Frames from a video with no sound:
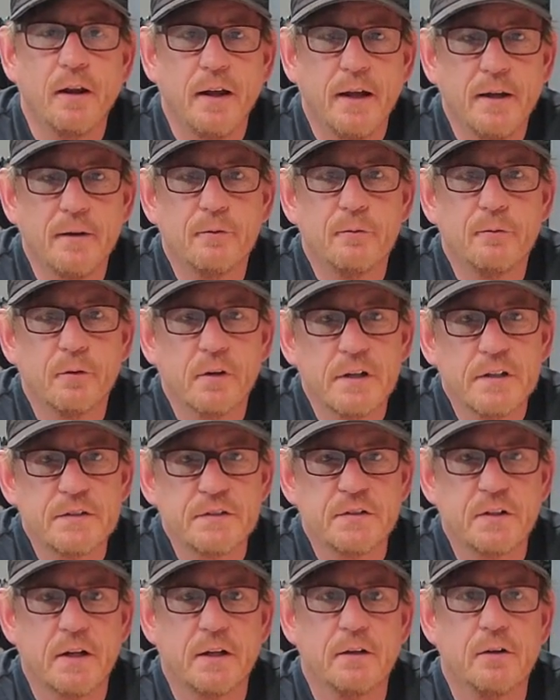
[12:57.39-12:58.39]
every
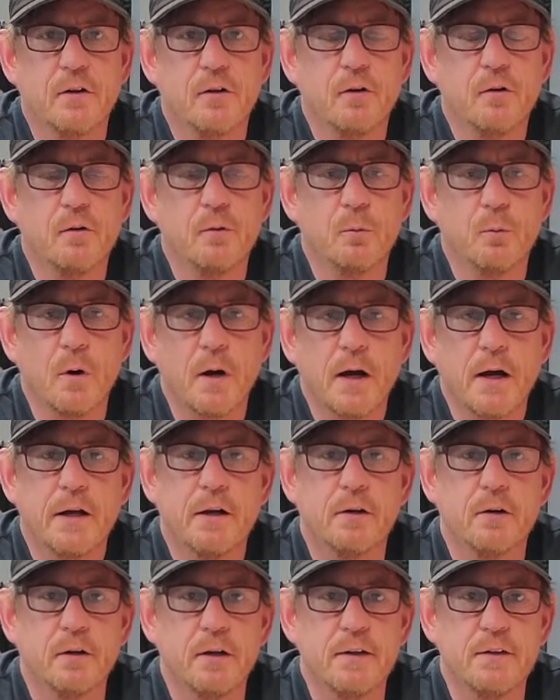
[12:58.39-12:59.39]
single
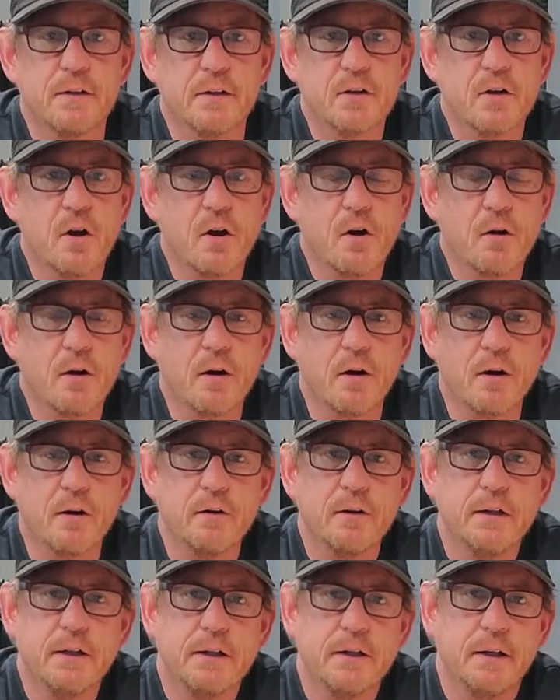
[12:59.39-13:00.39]
wire in the
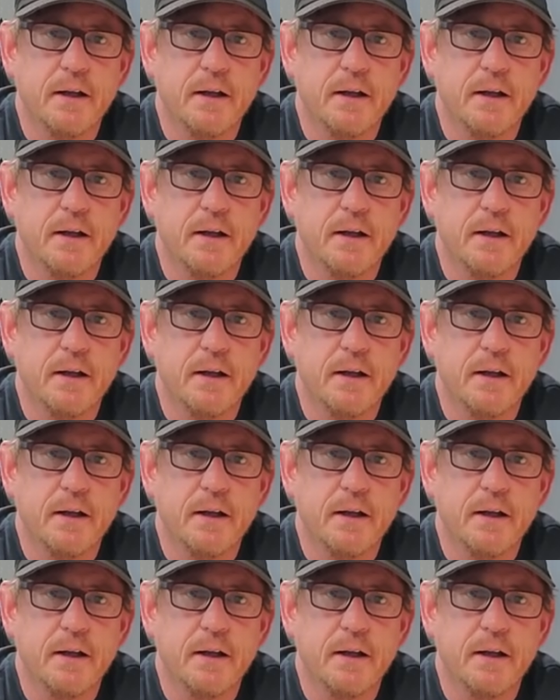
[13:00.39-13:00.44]
car